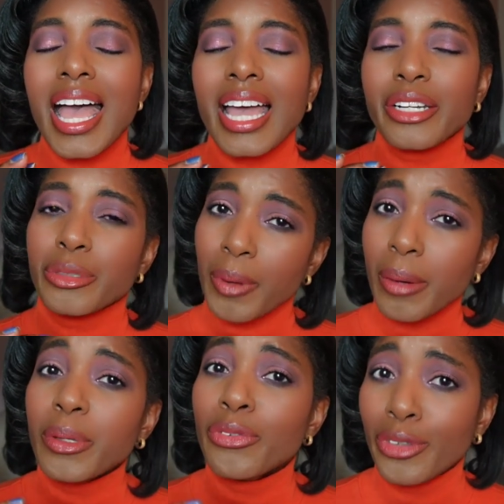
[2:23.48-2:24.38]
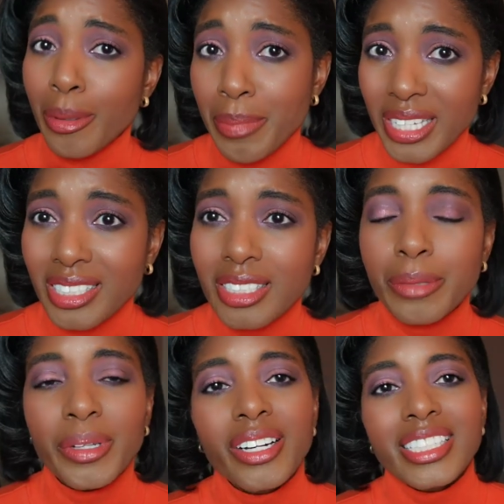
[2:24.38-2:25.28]
And it was probably for the best,
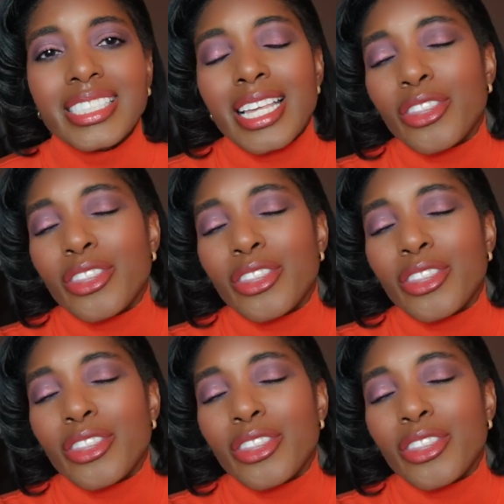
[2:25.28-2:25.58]
to be honest.